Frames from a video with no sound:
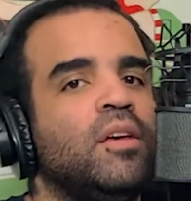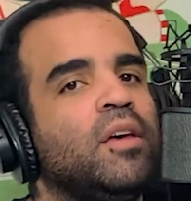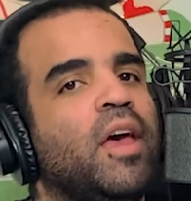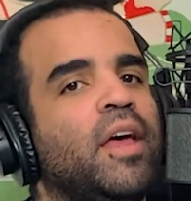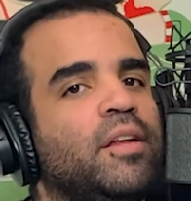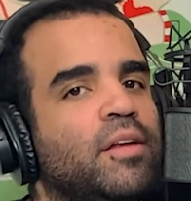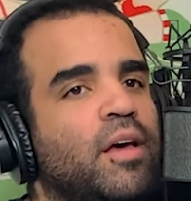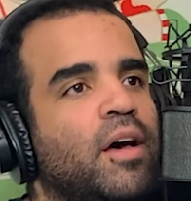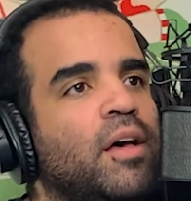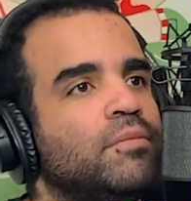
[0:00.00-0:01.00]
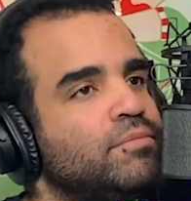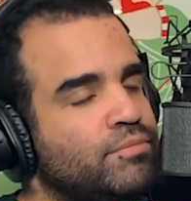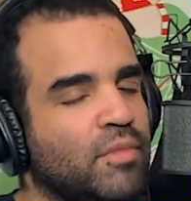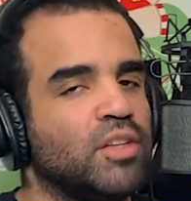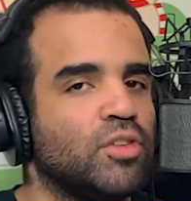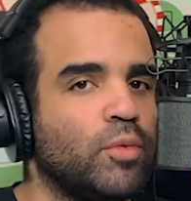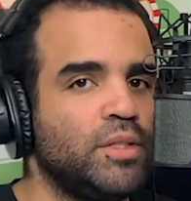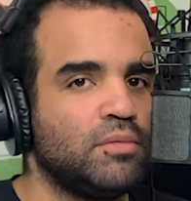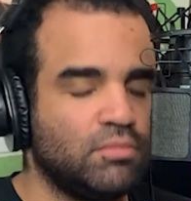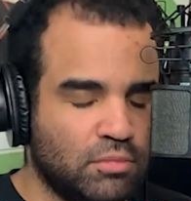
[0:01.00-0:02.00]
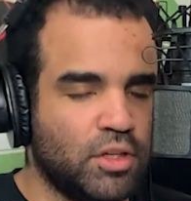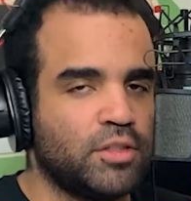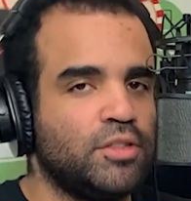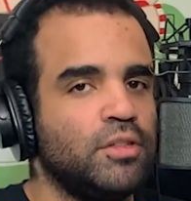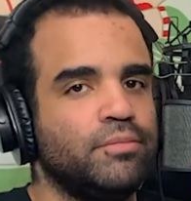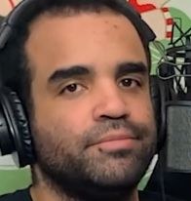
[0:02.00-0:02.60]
And as always, talk to you soon.